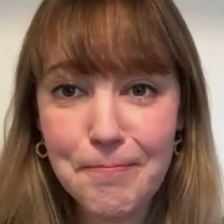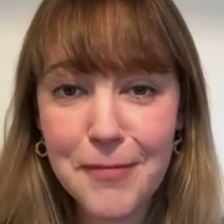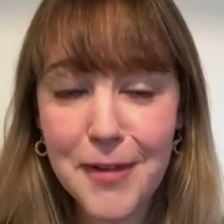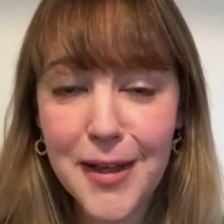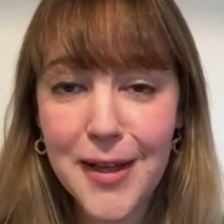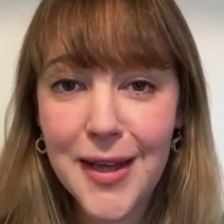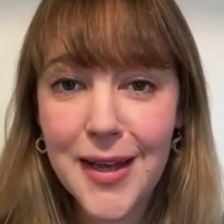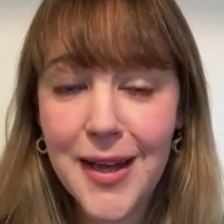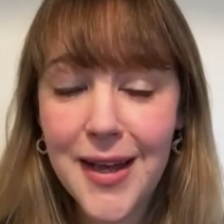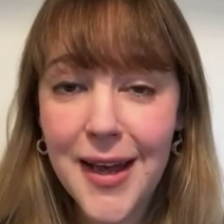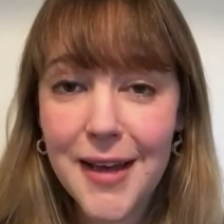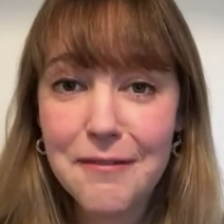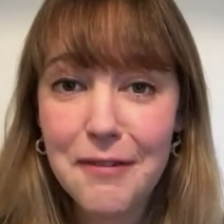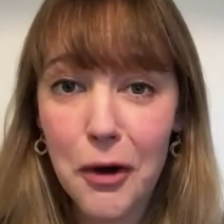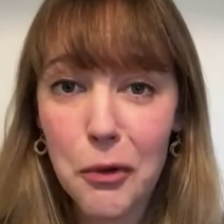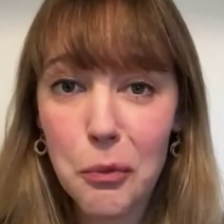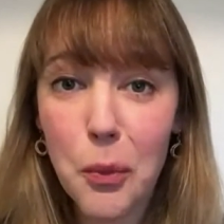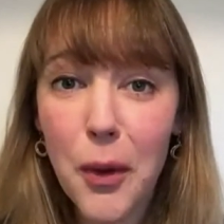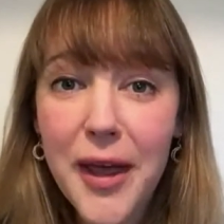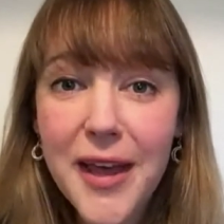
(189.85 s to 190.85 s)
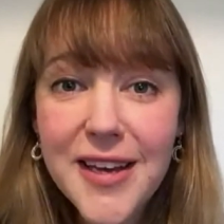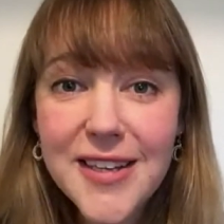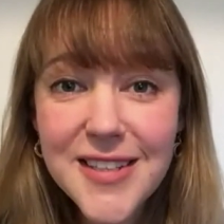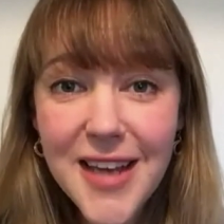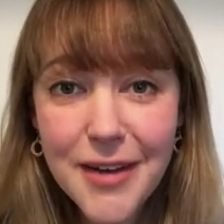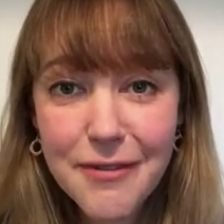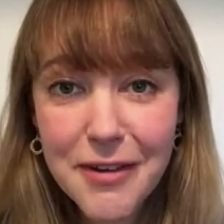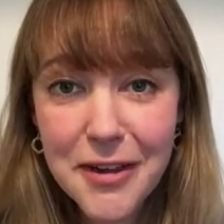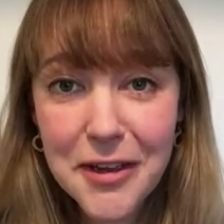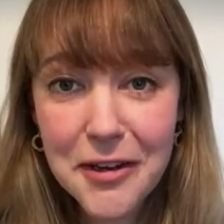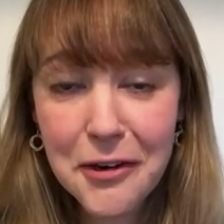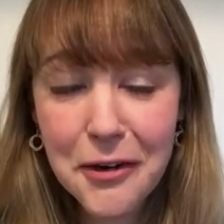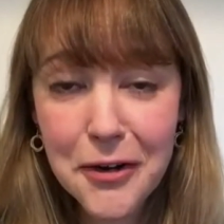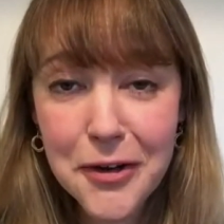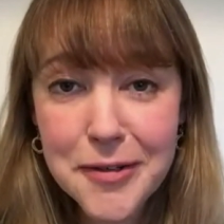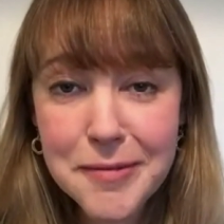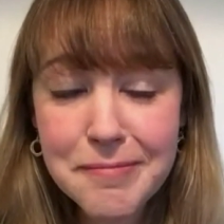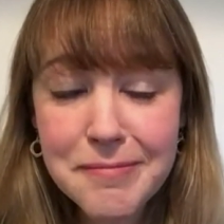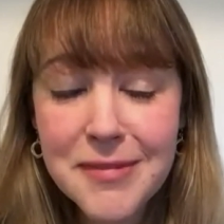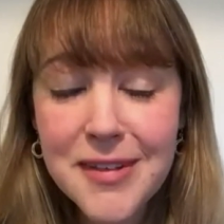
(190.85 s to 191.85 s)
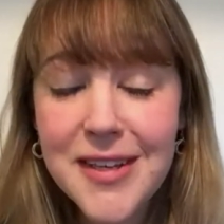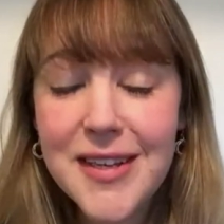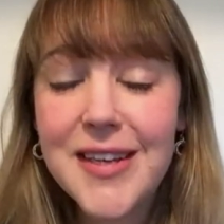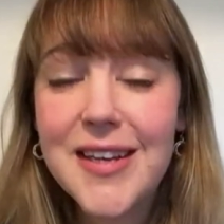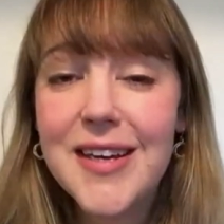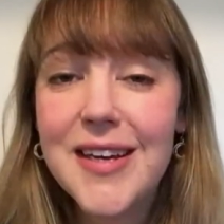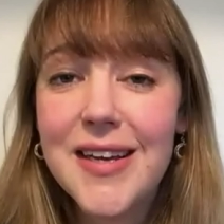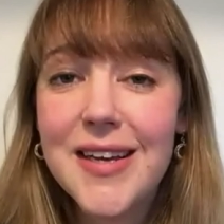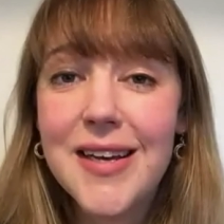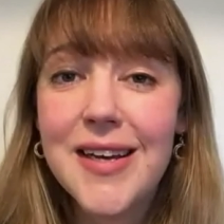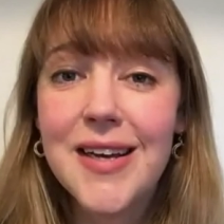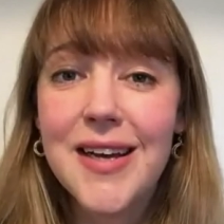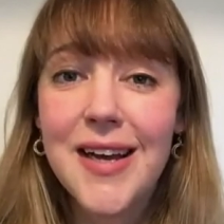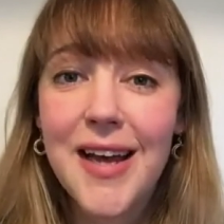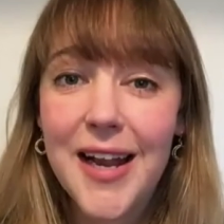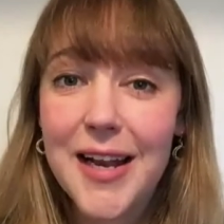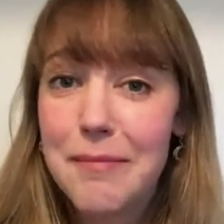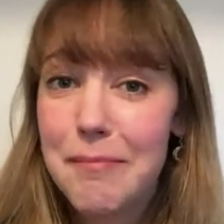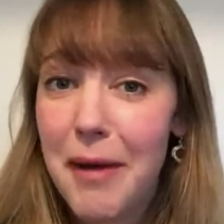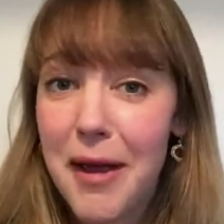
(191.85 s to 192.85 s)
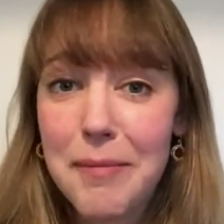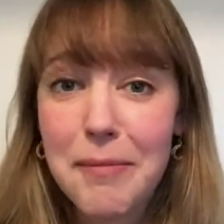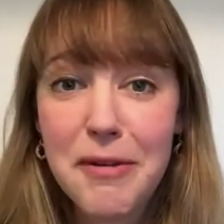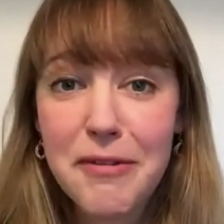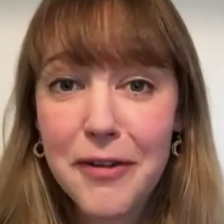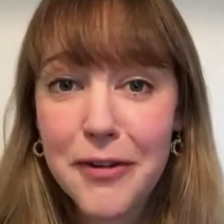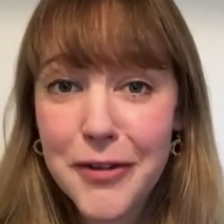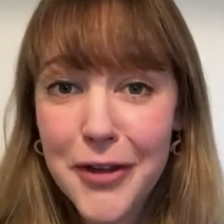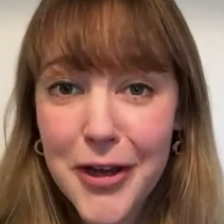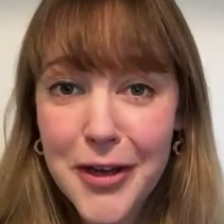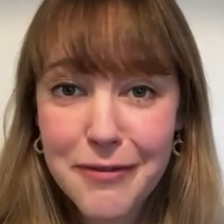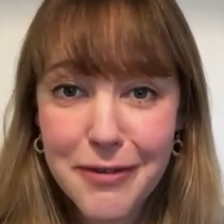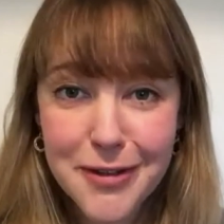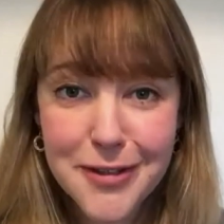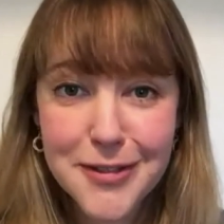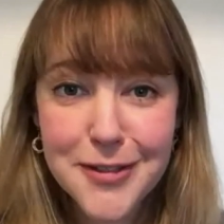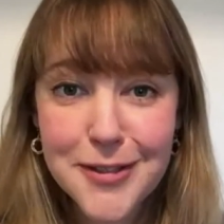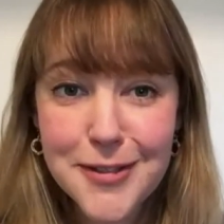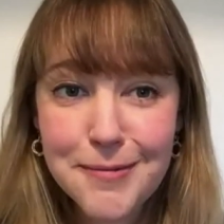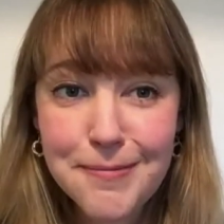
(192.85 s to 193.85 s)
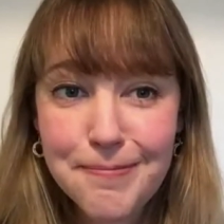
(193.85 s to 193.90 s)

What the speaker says: It felt weird having it on, and it made me feel nervous.